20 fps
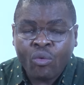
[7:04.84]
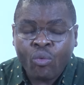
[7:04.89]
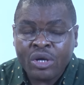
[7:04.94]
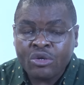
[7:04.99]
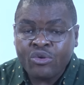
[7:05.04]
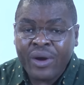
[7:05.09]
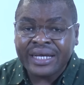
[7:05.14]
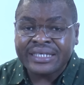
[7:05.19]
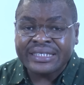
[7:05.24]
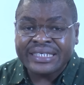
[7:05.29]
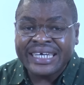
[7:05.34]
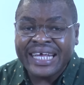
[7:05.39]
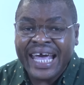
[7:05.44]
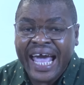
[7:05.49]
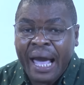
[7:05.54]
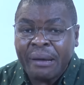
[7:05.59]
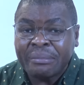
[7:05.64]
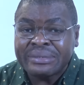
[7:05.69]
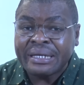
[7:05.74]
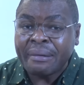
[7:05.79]
When you are seeing
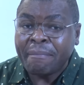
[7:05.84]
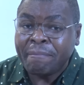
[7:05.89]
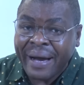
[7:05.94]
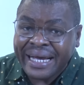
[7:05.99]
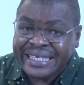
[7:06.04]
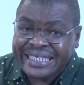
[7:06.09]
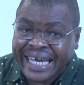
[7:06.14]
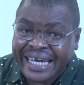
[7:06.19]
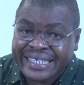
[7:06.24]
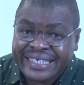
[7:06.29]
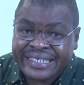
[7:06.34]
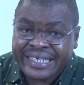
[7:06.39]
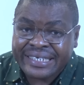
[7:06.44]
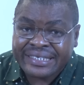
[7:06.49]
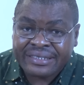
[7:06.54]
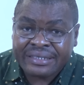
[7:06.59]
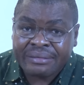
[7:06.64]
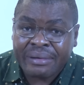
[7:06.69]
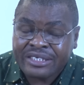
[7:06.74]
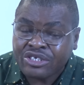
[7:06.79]
empty basket in the
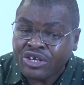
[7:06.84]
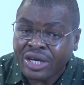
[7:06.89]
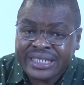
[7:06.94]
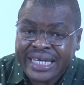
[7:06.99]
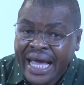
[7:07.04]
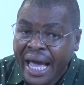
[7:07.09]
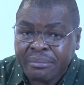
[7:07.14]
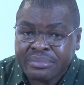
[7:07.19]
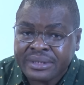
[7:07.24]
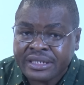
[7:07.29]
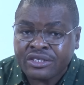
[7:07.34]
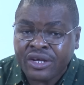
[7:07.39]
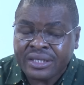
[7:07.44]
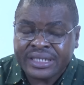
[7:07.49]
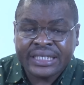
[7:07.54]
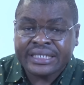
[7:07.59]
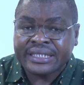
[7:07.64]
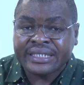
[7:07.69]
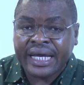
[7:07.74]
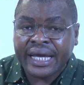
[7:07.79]
dream, just empty,
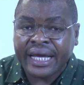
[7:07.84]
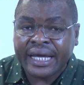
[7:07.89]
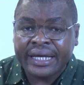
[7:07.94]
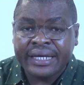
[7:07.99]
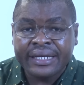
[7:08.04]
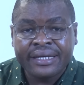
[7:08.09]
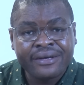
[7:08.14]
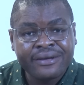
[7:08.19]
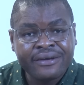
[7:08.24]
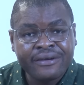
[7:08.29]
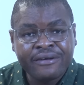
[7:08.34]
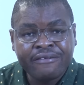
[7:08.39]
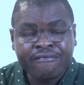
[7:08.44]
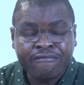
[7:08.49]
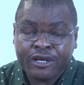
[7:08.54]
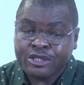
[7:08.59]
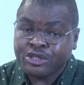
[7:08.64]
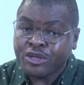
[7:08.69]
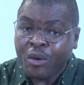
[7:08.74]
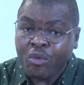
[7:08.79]
nothing is there.
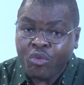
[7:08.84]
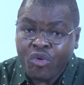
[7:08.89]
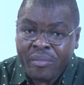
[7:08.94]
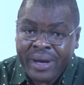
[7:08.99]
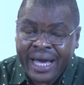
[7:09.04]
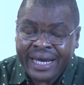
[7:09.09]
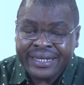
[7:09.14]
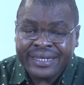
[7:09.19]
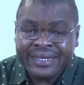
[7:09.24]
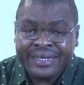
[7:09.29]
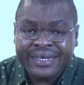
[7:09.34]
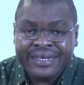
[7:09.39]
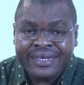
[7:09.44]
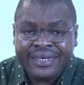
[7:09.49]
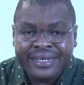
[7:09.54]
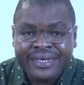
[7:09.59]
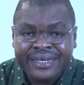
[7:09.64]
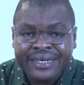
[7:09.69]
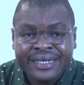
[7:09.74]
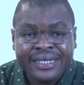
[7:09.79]
For some women,
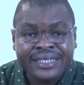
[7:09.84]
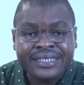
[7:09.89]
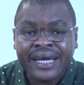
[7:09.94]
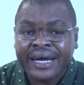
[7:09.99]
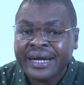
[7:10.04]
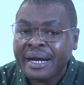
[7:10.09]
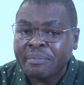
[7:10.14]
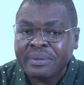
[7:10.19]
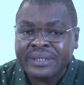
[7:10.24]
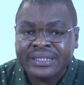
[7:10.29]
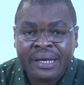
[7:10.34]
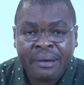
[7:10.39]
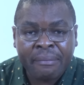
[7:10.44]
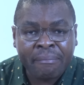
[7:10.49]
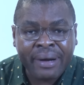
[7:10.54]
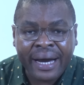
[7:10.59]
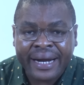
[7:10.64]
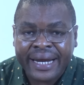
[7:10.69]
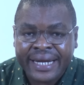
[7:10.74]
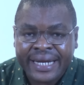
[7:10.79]
it can
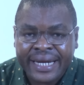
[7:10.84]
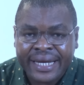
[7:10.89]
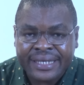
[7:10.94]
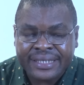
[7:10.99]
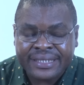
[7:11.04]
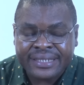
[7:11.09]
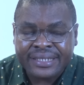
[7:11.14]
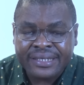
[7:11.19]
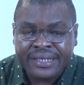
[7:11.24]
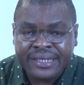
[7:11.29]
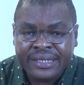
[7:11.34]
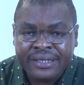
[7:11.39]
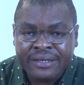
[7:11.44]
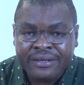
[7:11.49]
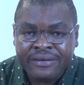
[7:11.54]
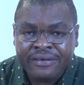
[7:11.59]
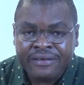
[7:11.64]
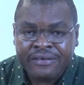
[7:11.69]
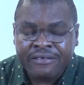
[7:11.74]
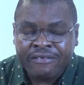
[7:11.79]
represent barrenness.
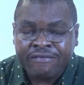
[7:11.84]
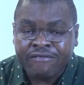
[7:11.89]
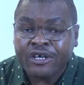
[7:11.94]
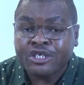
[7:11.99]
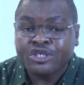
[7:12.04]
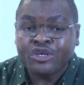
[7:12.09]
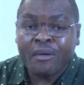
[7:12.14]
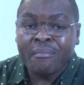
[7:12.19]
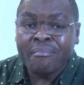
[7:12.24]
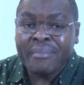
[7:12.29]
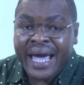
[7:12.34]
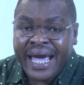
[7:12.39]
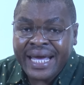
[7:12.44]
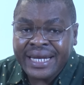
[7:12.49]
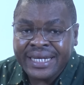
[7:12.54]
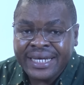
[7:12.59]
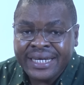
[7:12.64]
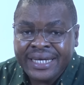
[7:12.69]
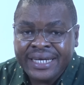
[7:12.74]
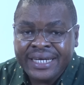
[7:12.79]
For some
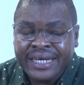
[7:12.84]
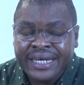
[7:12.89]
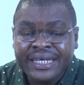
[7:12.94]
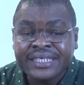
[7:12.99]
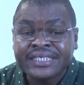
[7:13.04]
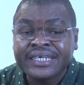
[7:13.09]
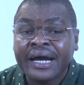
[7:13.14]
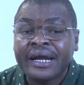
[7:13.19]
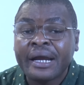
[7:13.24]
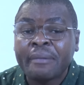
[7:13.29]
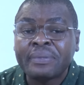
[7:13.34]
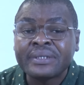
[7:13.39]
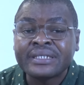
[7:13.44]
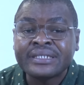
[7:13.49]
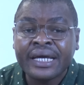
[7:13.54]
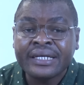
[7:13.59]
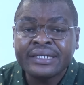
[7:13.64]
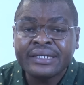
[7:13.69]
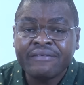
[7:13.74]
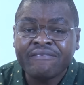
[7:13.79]
men, it can
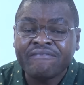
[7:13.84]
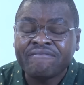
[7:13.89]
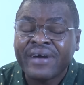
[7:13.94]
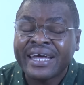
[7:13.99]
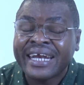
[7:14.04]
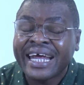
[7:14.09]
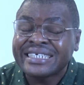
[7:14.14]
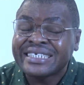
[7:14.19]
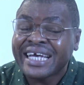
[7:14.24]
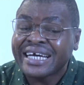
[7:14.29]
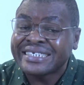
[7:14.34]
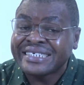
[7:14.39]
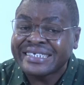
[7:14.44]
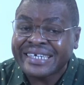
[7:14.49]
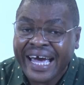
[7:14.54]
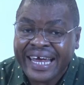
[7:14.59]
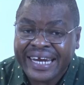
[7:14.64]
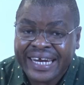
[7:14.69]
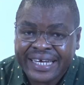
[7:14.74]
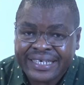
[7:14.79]
represent financial
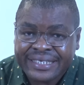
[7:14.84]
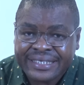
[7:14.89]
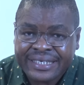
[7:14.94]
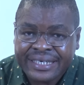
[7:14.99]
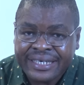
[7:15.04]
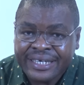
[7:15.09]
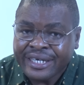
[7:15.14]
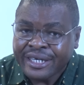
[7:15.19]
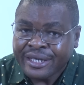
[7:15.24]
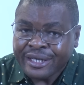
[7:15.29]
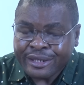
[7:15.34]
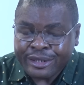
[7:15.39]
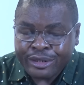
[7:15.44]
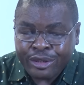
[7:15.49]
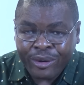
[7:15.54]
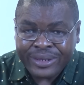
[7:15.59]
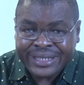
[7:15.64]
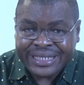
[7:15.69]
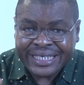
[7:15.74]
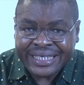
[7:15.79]
dryness.
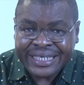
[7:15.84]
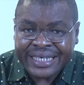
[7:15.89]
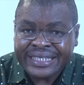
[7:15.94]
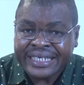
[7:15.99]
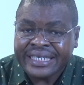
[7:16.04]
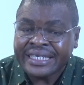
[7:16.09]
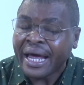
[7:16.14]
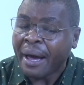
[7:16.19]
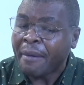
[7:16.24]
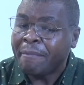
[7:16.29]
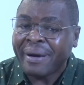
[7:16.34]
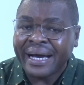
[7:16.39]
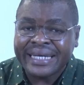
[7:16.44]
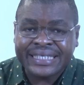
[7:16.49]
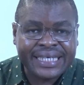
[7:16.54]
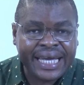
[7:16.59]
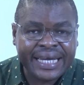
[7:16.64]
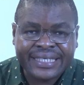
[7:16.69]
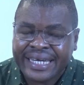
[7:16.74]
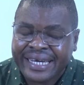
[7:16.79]
Nothing is in that
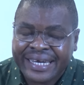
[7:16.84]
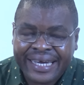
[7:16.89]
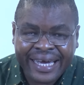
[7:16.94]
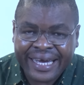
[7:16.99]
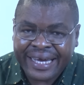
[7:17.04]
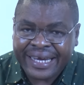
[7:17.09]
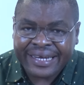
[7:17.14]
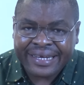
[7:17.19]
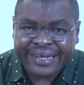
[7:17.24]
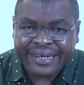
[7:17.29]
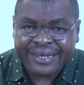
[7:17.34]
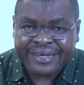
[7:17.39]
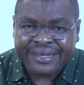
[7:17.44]
basket again.